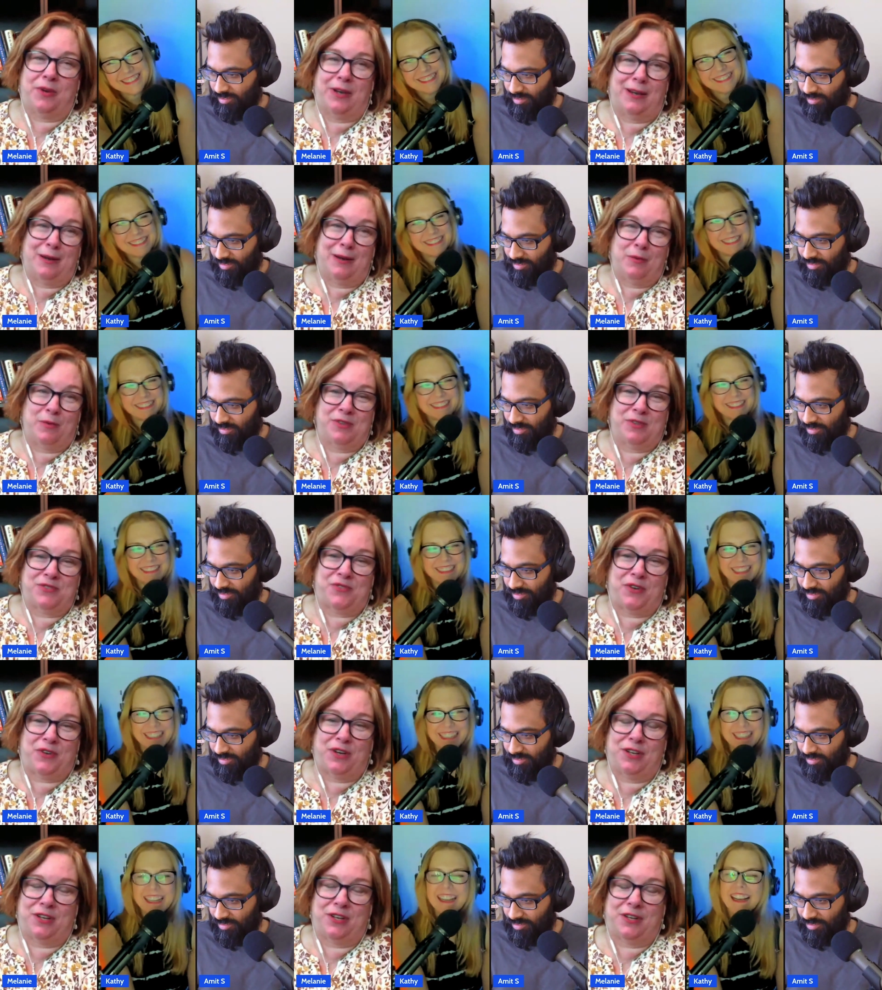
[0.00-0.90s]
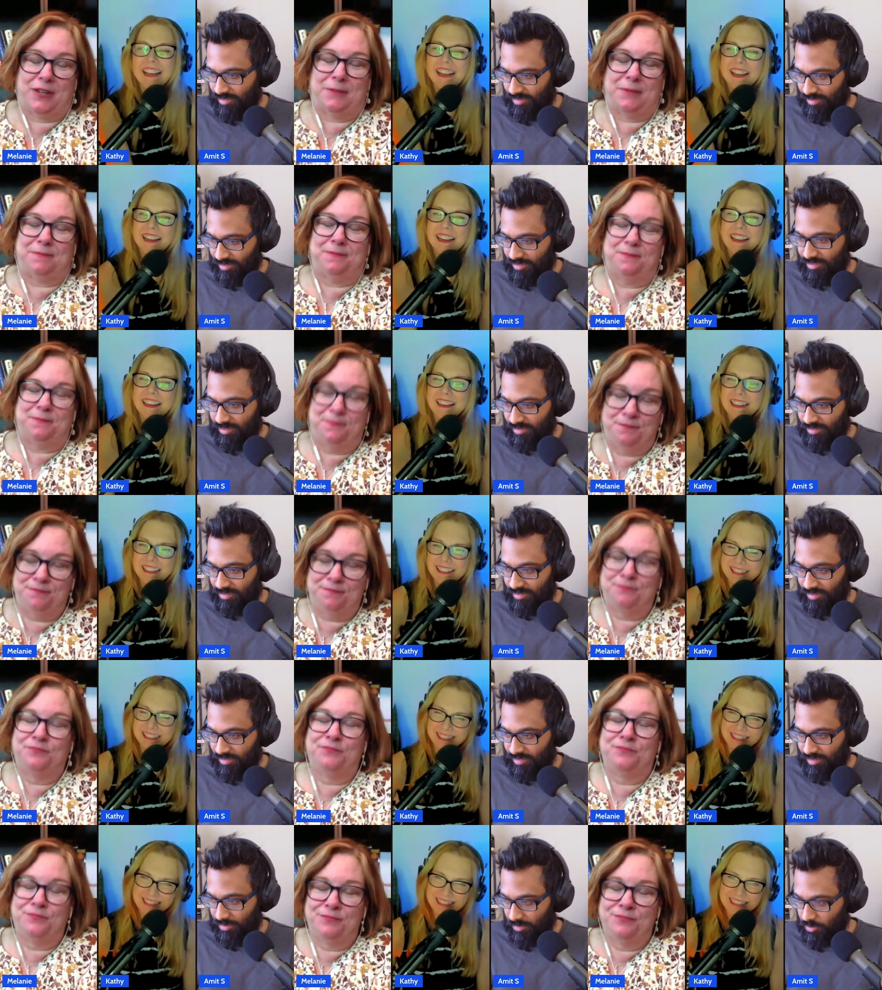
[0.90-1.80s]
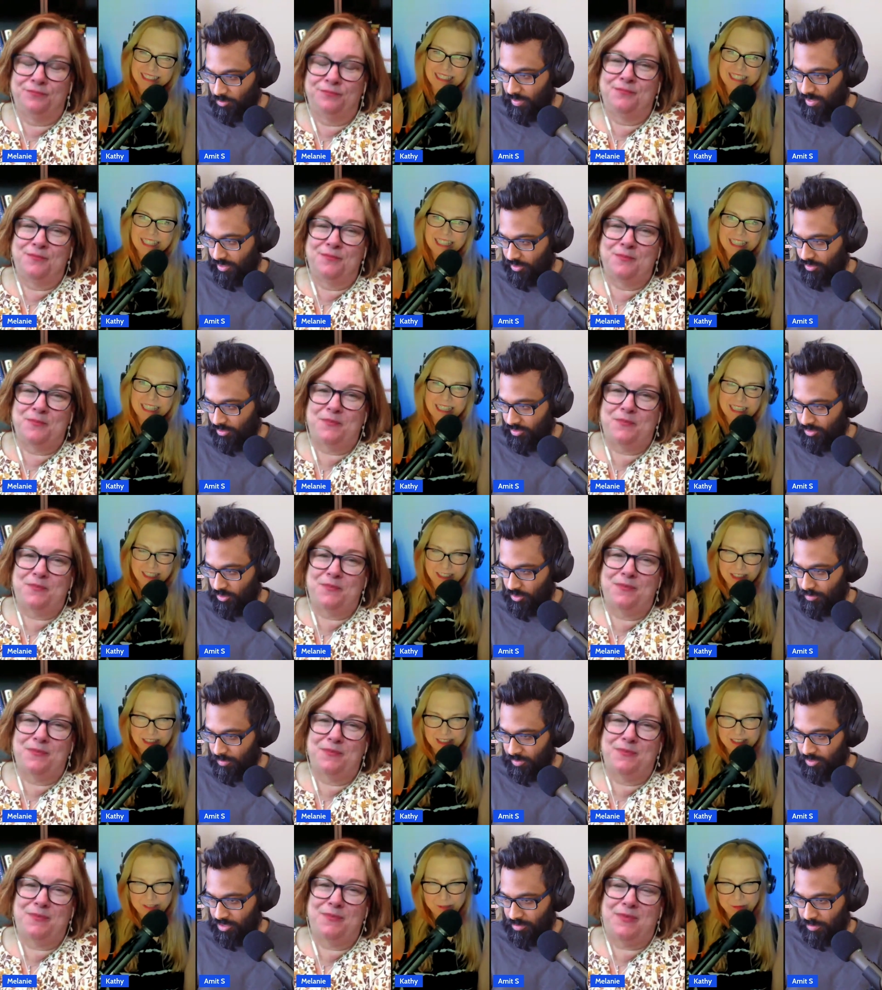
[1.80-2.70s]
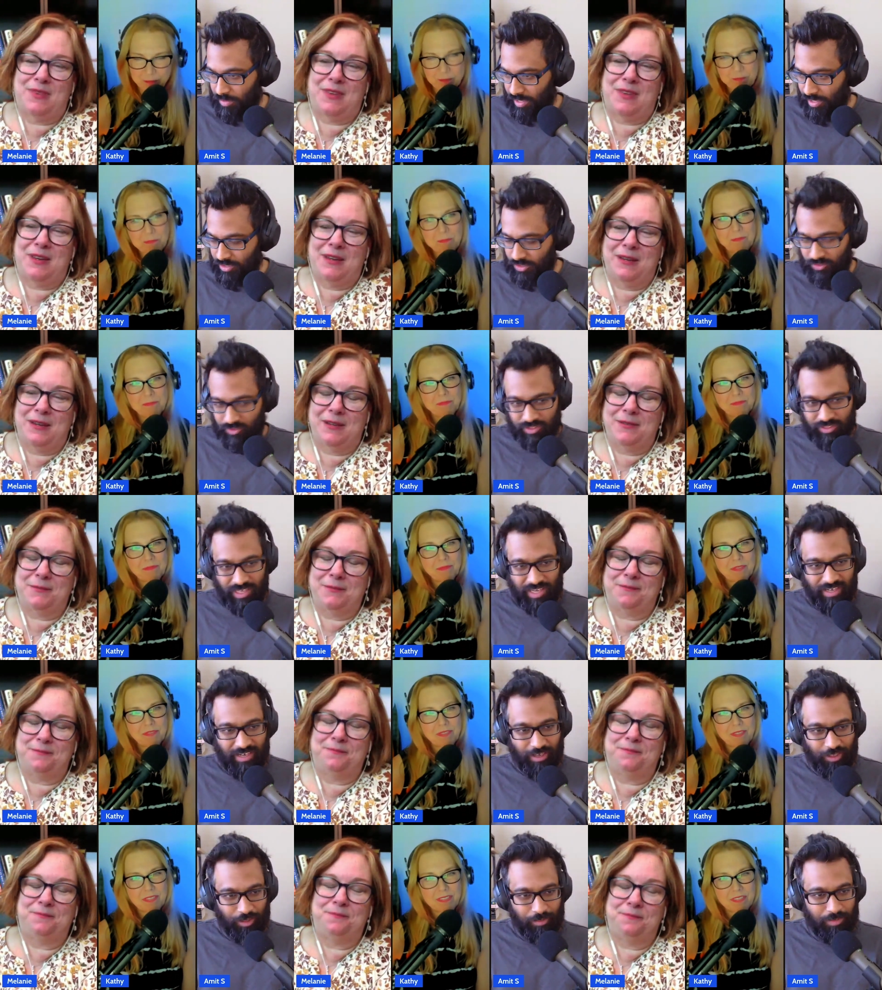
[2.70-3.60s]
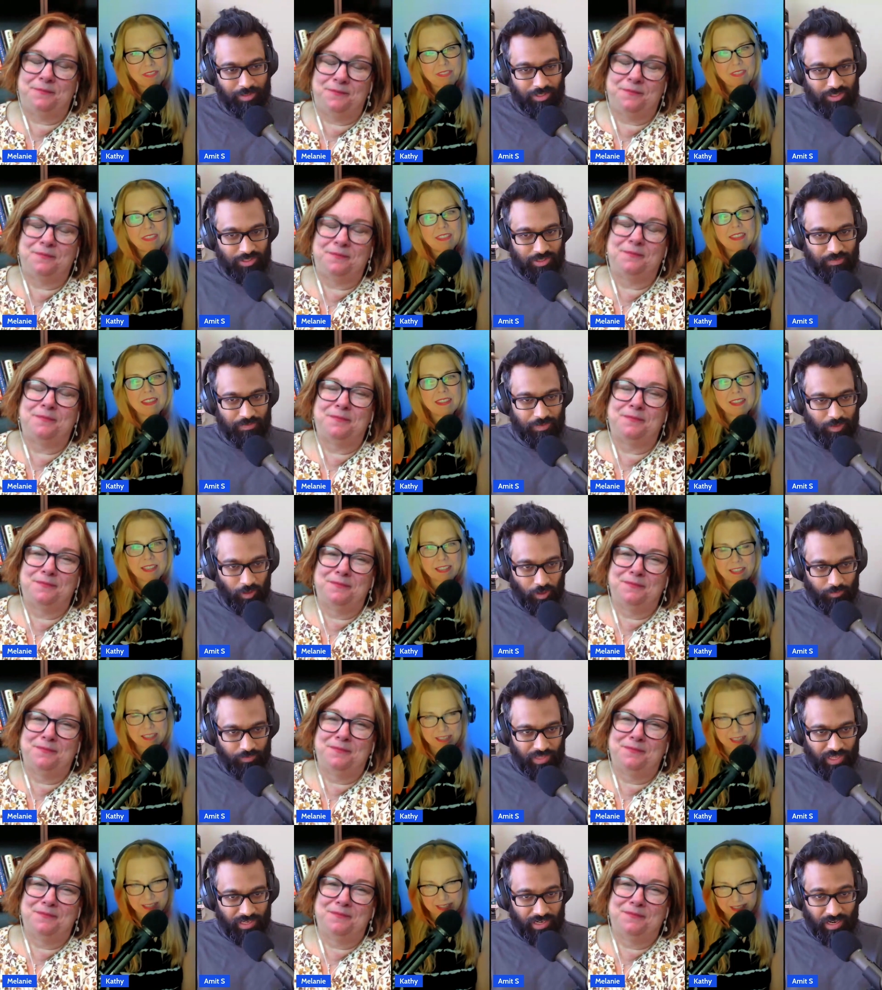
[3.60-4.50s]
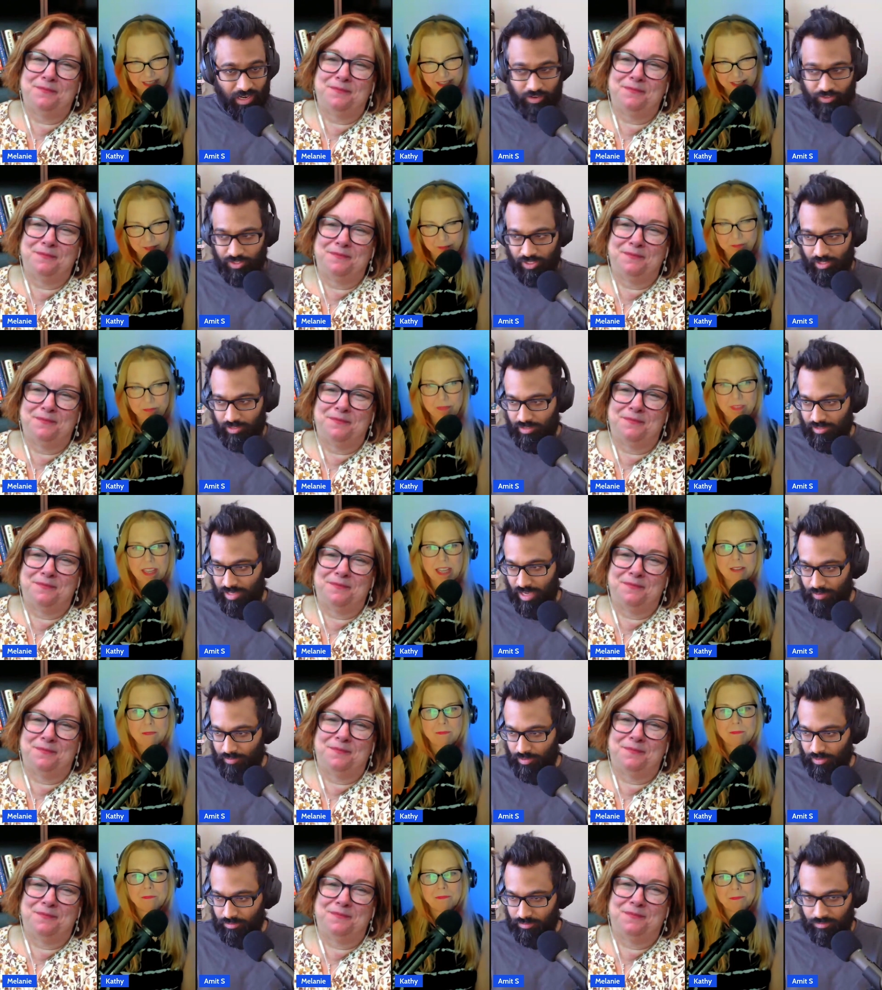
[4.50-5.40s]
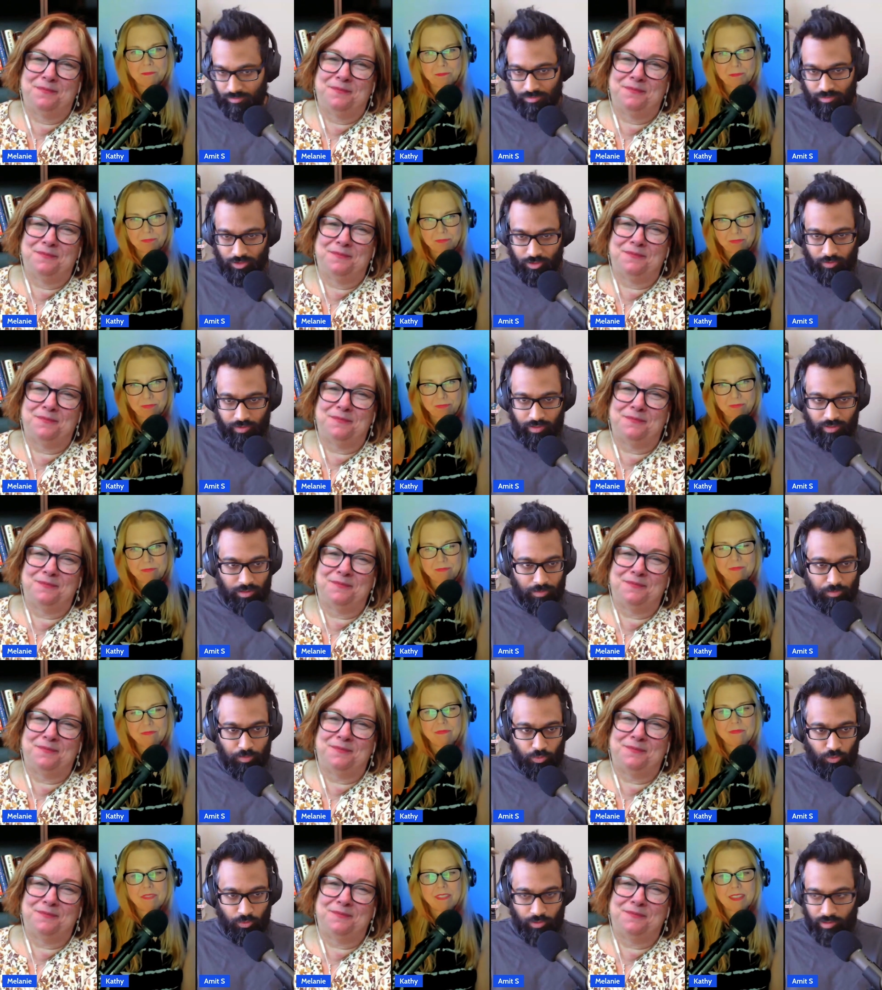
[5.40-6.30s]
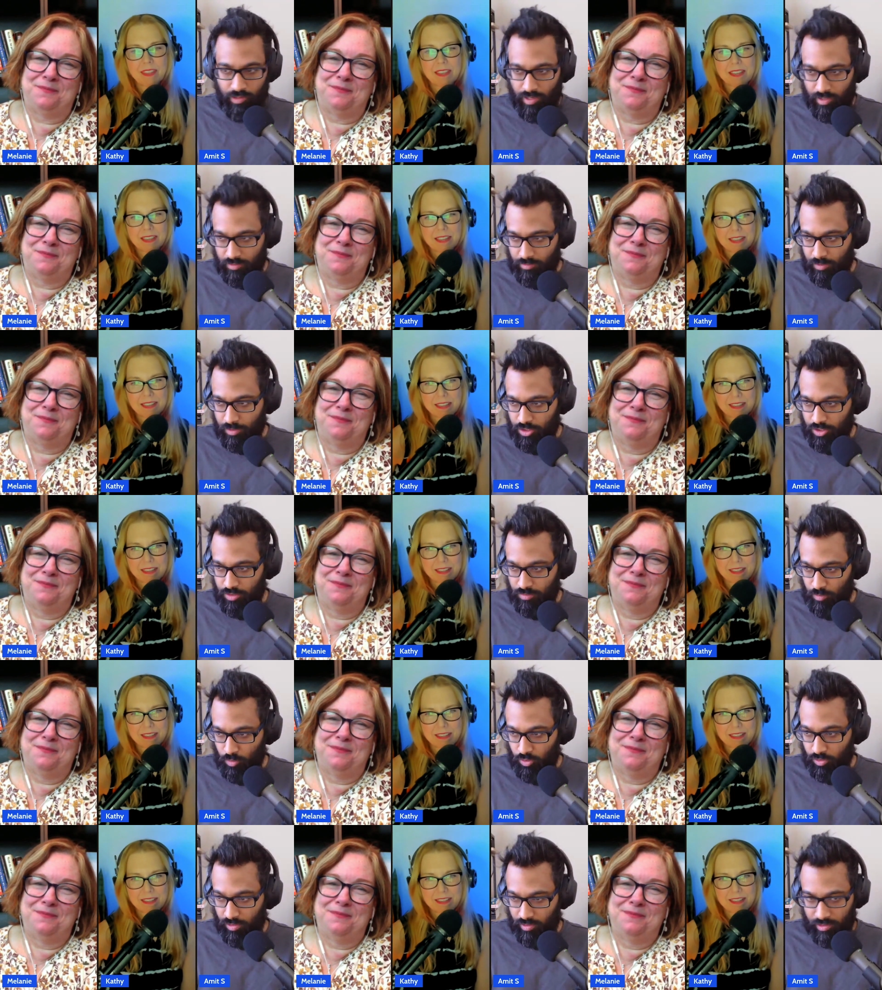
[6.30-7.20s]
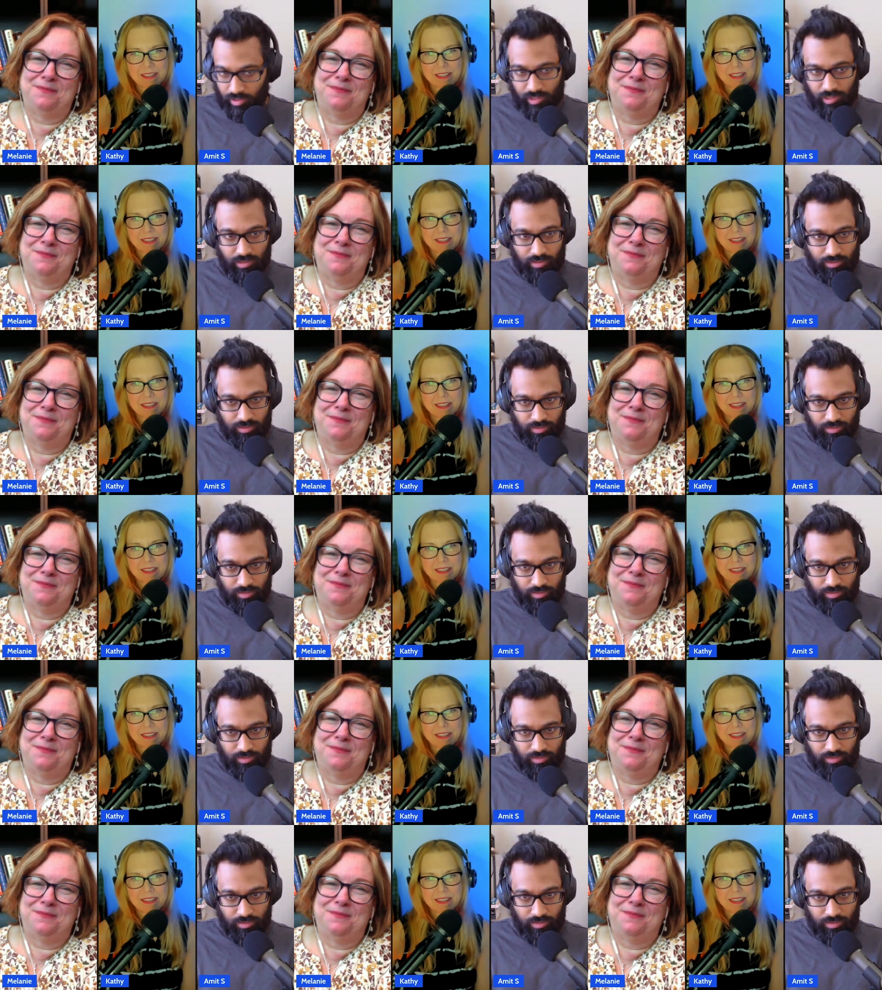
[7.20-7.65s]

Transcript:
Speaker 1: It was very good. It
Speaker 2: was very good. So it's a bit of a surprise. So this had elements of that, and I think it didn't have a Kareena Kapoor. It had a much smaller cast,